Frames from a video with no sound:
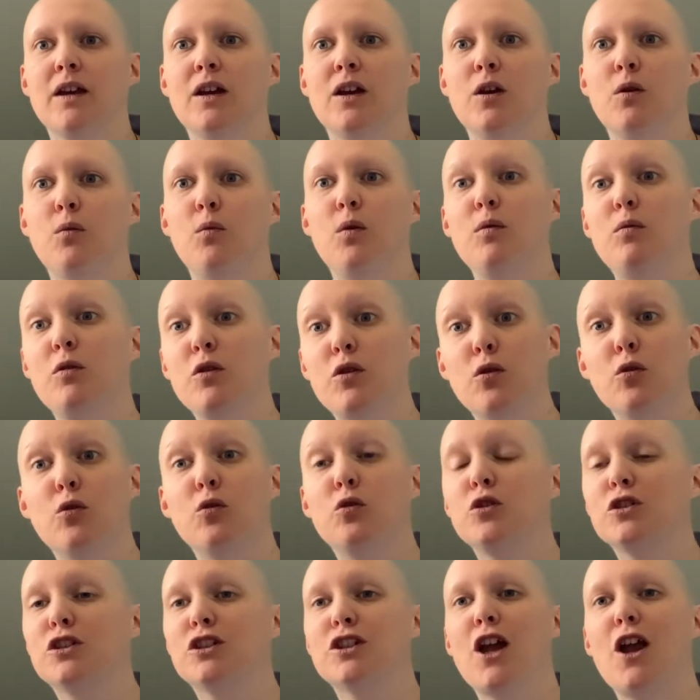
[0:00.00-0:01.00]
We would
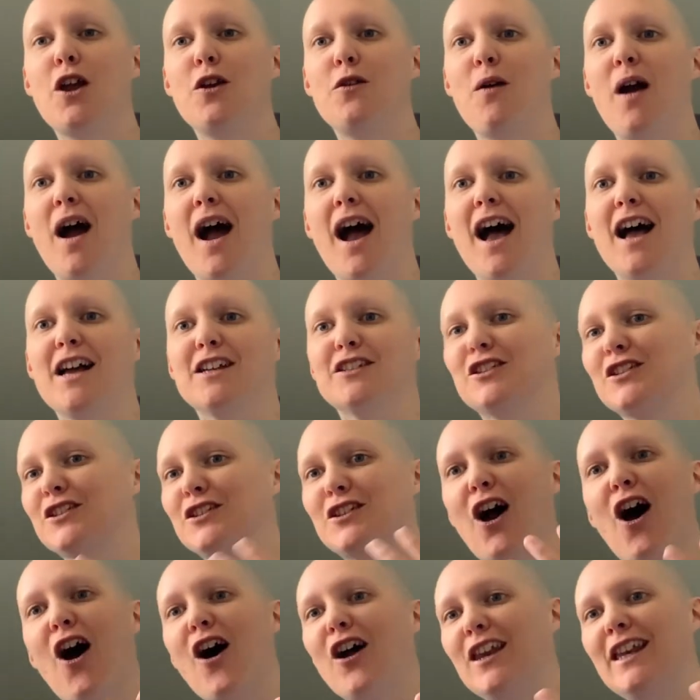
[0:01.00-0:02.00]
also
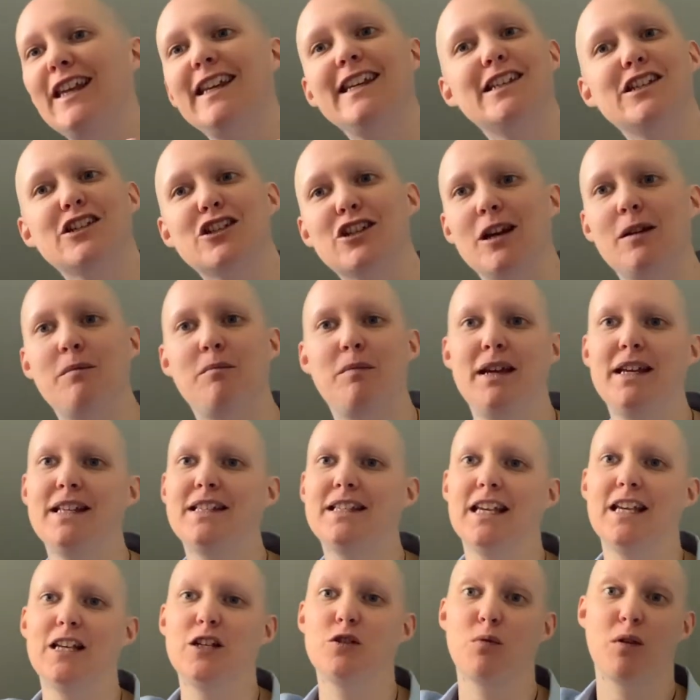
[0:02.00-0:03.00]
start leadership
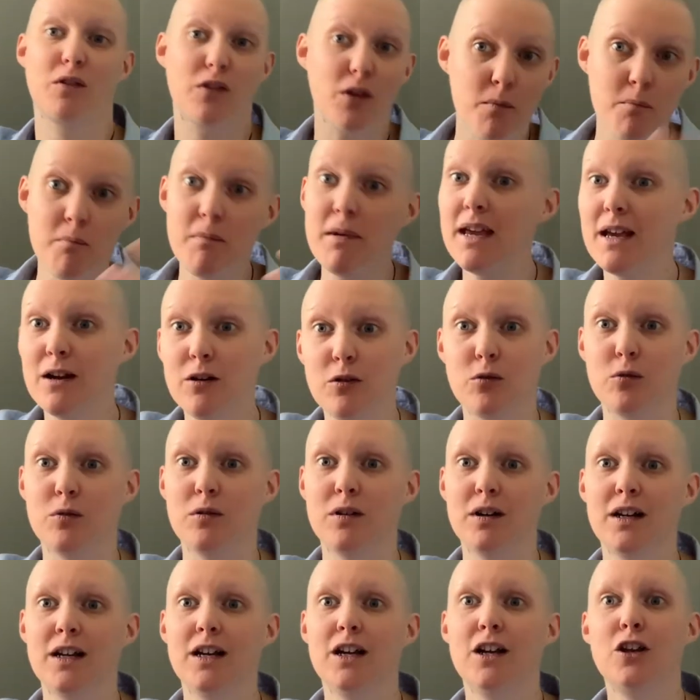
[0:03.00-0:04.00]
meetings with a meal,
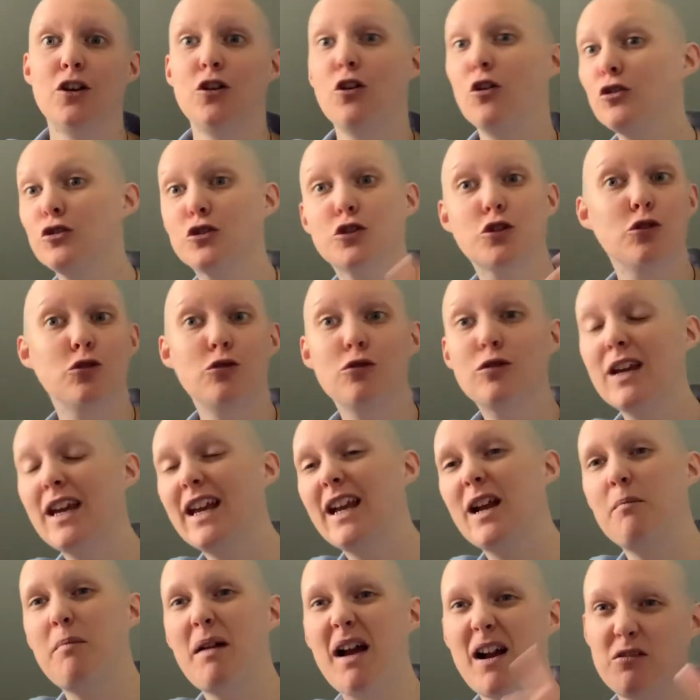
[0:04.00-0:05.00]
not talking
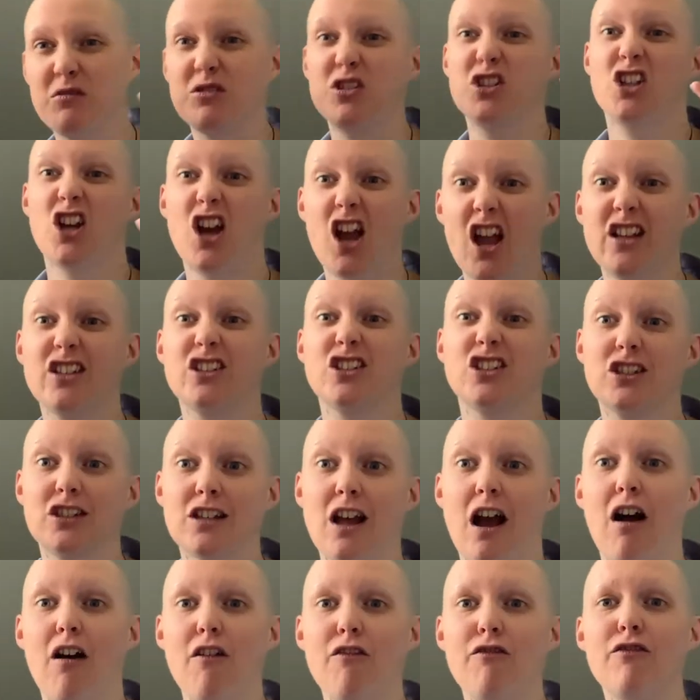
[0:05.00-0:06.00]
about church
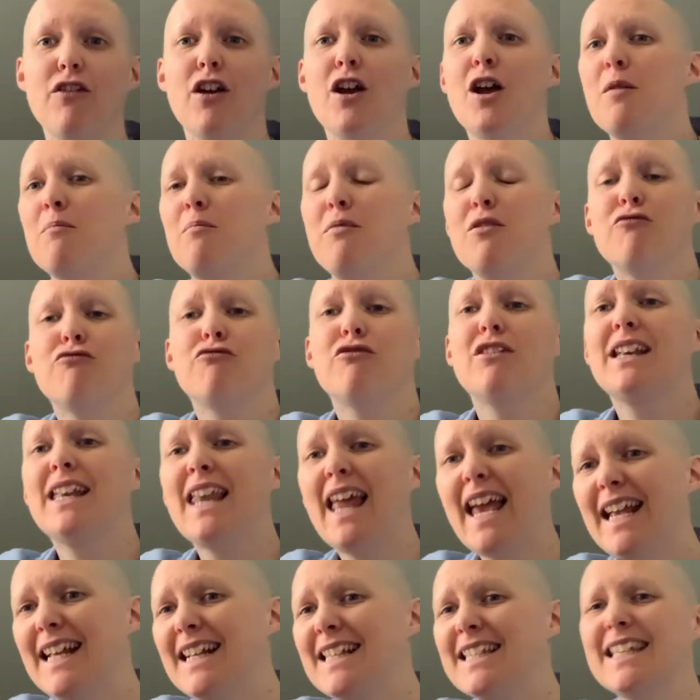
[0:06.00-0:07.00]
stuff, but
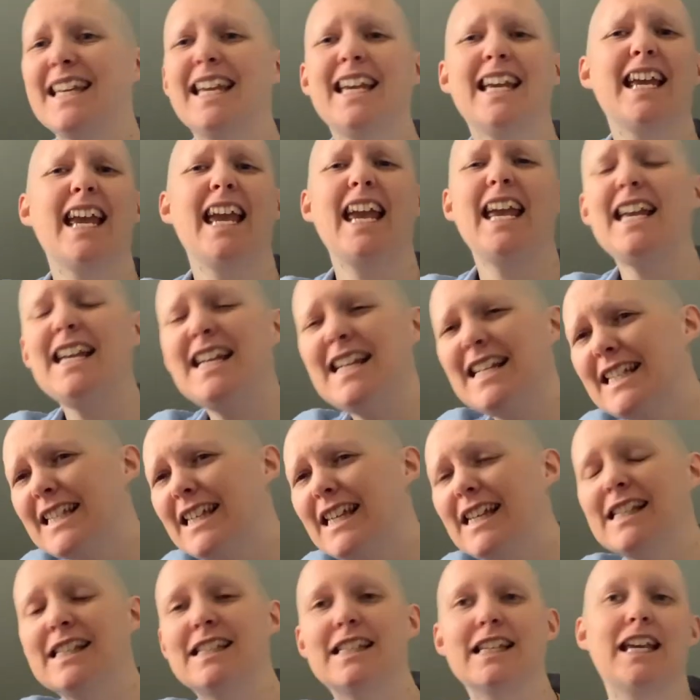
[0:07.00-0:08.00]
relating,
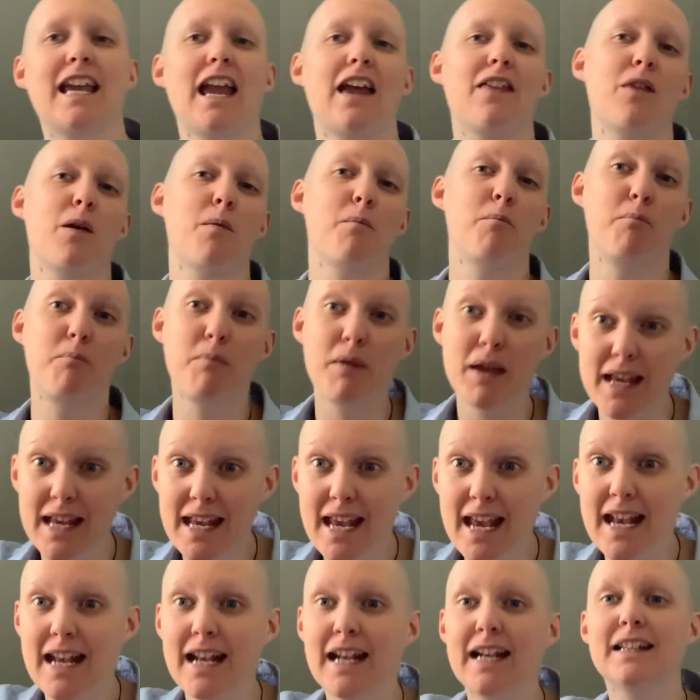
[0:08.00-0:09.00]
eating together,
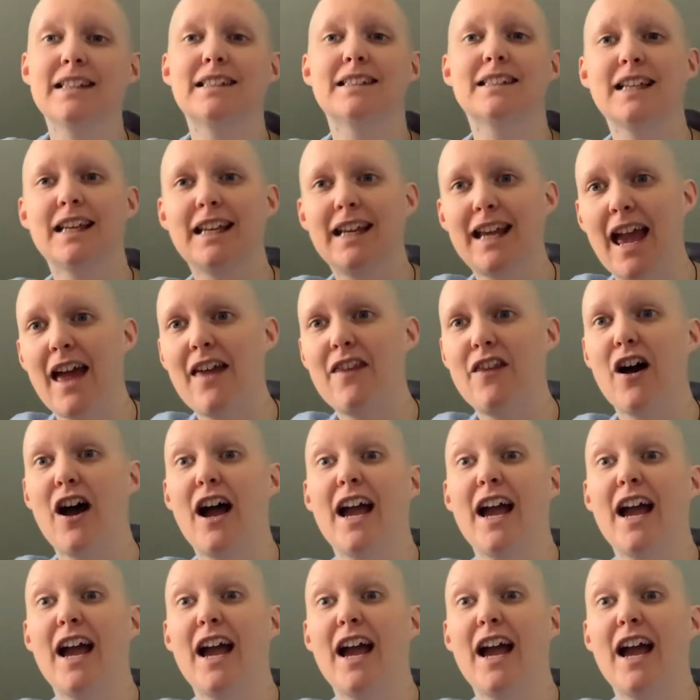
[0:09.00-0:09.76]
being together,